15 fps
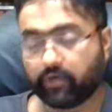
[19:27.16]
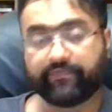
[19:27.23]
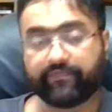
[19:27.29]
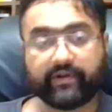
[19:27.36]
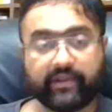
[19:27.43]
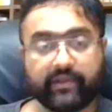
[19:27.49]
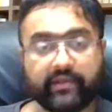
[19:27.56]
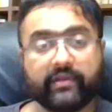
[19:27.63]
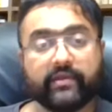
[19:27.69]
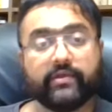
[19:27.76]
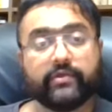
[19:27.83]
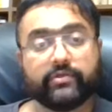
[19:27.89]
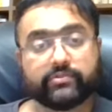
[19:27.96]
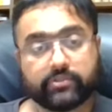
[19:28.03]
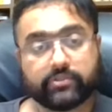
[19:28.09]
offering.
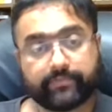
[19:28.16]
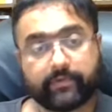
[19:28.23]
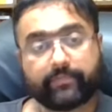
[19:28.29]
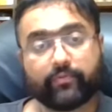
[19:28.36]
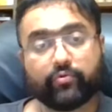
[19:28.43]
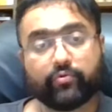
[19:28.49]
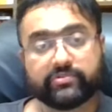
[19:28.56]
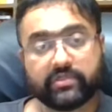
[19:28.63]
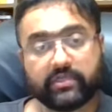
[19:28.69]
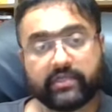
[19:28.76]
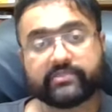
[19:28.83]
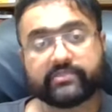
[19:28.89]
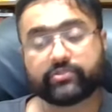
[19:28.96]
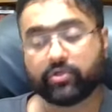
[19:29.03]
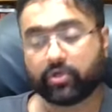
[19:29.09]
So
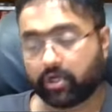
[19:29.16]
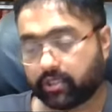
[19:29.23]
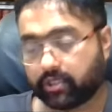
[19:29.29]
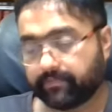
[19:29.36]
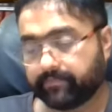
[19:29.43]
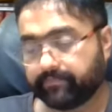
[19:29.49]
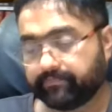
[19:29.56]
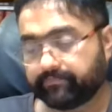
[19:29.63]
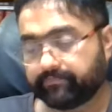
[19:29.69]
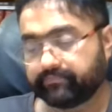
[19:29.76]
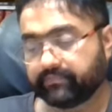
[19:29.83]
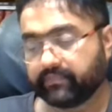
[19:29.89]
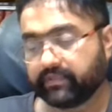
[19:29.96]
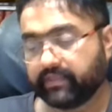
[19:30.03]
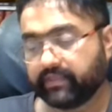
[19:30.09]
proposal is not
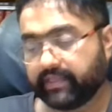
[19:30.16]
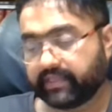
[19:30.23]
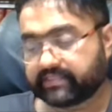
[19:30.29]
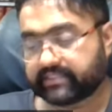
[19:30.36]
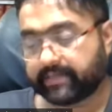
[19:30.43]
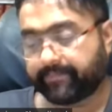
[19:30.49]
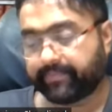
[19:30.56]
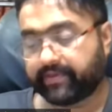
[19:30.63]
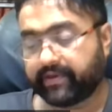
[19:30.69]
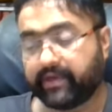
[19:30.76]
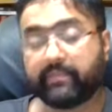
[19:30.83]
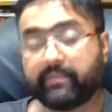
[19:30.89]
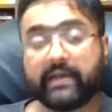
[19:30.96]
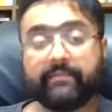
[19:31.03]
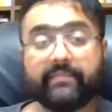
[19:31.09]

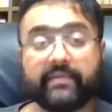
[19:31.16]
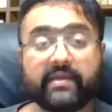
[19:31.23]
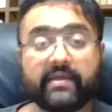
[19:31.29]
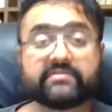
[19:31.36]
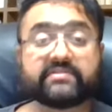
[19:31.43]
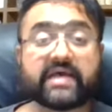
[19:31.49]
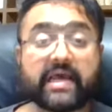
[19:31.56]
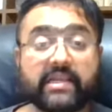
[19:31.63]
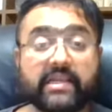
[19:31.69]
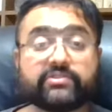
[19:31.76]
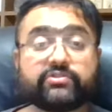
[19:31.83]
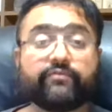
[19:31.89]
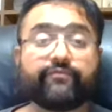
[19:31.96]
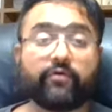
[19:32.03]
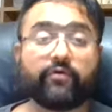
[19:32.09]
accepted by mere
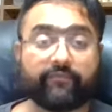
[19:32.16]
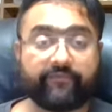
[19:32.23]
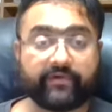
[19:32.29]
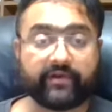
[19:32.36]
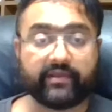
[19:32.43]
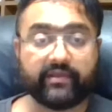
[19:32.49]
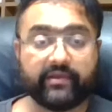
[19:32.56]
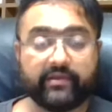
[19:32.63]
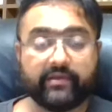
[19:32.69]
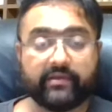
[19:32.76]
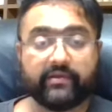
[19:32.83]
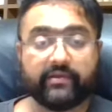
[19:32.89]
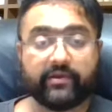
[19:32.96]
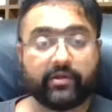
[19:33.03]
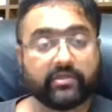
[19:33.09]
silence of offer.
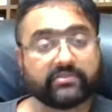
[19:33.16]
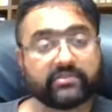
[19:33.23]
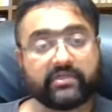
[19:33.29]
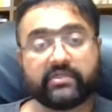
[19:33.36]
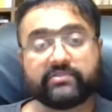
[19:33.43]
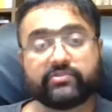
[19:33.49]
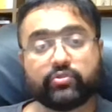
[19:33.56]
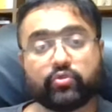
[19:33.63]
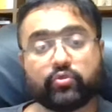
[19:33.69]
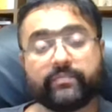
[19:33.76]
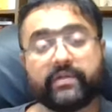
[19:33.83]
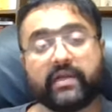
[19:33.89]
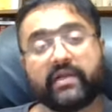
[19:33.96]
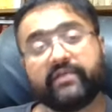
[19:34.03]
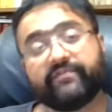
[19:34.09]
Doesn't
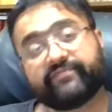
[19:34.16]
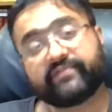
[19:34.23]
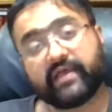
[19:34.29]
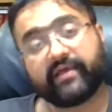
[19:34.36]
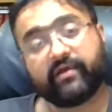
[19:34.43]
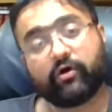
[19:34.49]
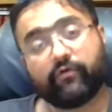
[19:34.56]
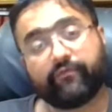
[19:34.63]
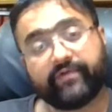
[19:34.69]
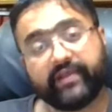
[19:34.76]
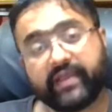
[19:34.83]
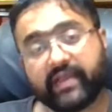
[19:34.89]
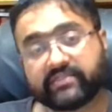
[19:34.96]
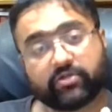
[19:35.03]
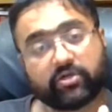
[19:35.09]
assume that if
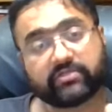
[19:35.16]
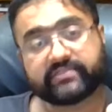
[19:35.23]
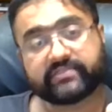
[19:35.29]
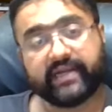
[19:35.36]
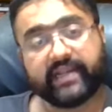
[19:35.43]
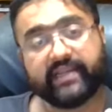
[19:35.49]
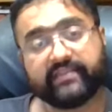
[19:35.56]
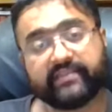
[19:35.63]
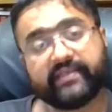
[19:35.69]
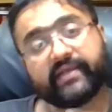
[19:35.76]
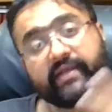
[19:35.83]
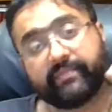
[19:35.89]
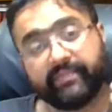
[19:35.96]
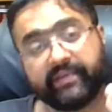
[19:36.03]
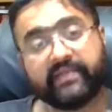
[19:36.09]
offeree has not said
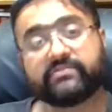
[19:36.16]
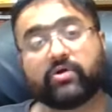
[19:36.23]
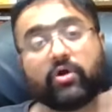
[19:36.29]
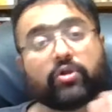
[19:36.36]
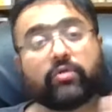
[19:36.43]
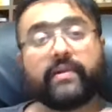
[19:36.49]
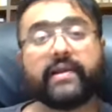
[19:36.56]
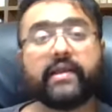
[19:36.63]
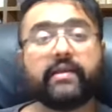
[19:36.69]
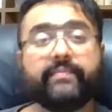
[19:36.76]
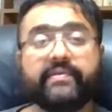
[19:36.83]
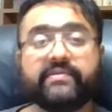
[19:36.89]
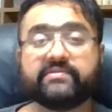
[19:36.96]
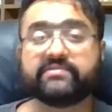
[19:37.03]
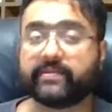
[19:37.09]
anything, it means
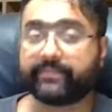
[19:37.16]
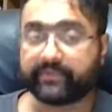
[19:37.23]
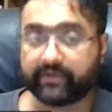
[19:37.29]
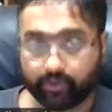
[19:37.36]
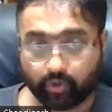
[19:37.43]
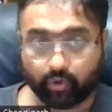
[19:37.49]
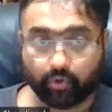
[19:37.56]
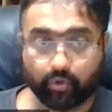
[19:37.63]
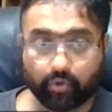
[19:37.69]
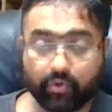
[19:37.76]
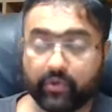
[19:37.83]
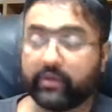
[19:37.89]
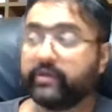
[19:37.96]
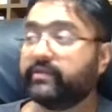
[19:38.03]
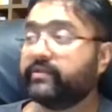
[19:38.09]
automatically means accept. No.
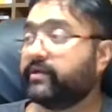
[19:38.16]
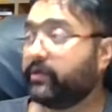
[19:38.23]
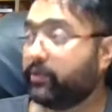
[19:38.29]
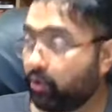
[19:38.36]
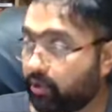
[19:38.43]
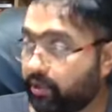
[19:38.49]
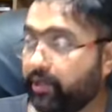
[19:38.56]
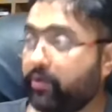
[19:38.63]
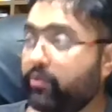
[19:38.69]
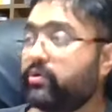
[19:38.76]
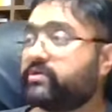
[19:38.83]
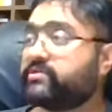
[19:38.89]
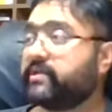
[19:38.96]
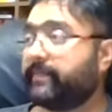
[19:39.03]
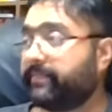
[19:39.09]
Duty
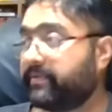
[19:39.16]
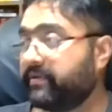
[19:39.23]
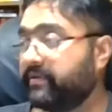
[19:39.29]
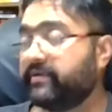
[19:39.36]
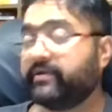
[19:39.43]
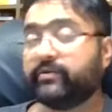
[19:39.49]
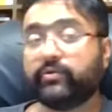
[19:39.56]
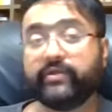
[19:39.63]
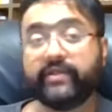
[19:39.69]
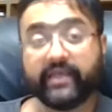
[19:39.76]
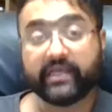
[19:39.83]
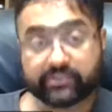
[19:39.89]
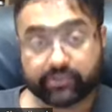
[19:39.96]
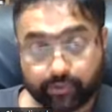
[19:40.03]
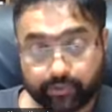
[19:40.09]
to accept.
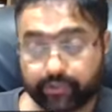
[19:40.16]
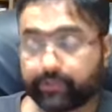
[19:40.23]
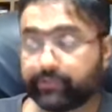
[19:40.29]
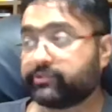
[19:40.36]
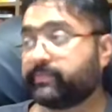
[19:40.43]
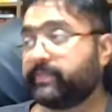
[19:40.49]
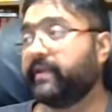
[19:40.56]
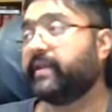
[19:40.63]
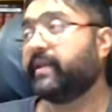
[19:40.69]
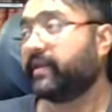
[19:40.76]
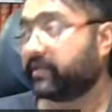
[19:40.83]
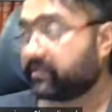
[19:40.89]
He has duty to speak